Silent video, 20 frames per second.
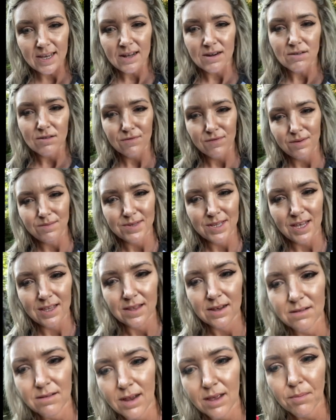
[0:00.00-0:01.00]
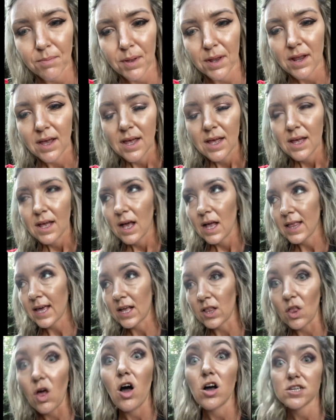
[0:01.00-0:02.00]
I don't know if I'm saying that right, but like
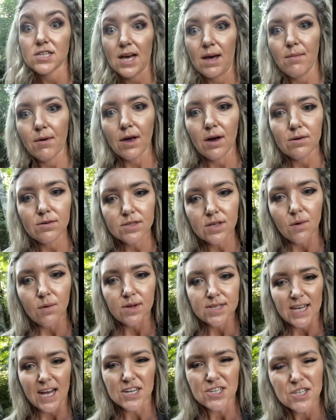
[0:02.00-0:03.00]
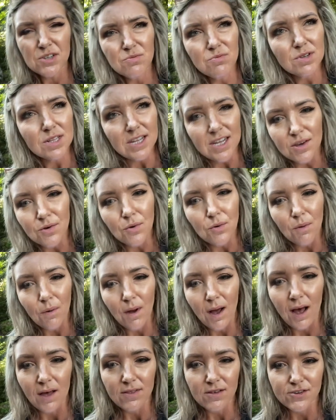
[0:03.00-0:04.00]
a long time ago. So it's actually really cool
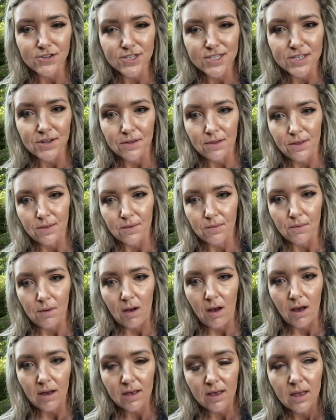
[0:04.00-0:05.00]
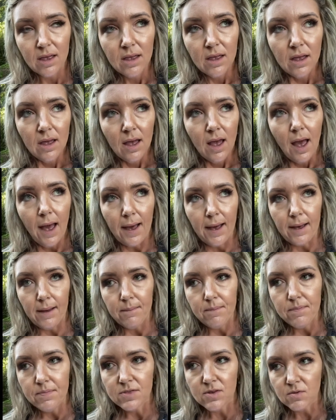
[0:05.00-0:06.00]
how they're still on the rock.
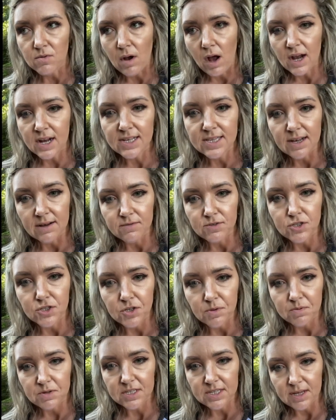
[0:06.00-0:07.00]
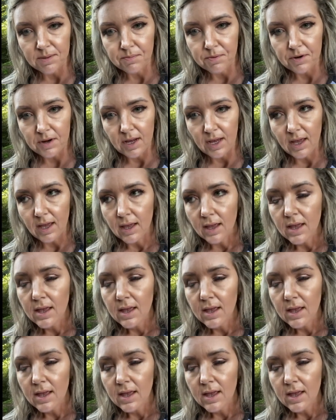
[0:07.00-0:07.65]
The rock itself is super slippery.